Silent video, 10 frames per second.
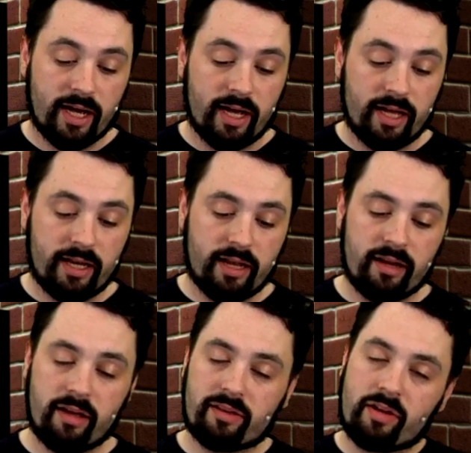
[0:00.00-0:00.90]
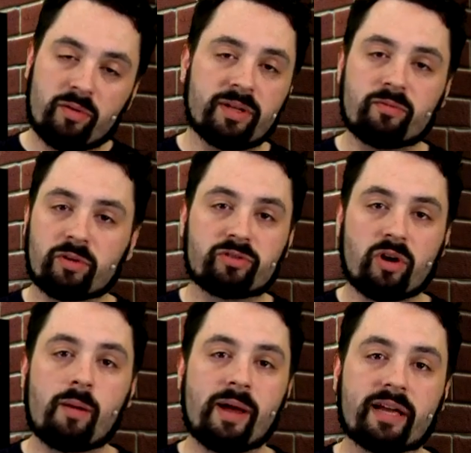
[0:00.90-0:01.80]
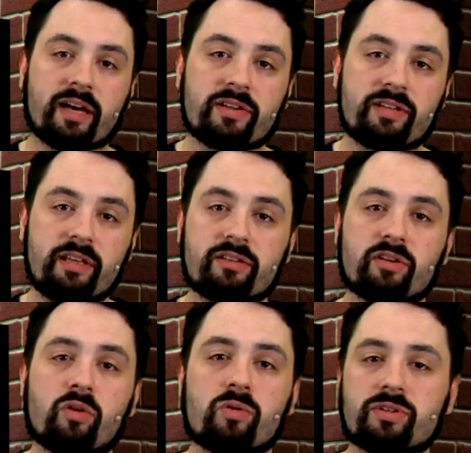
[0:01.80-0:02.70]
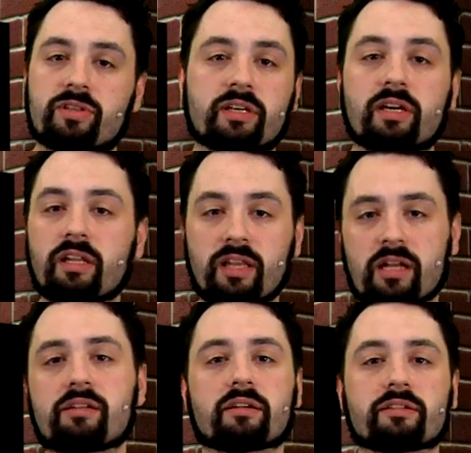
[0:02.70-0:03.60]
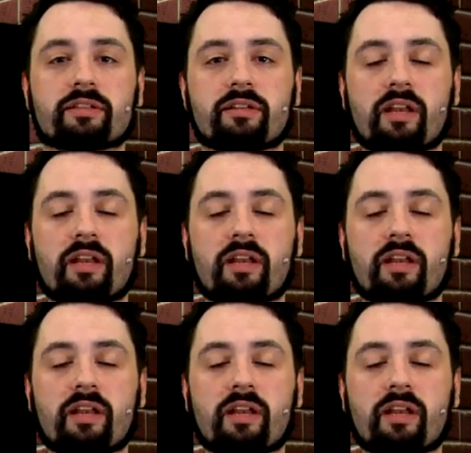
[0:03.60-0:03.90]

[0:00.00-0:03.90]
The only real drawback I see is, of course, the collectors.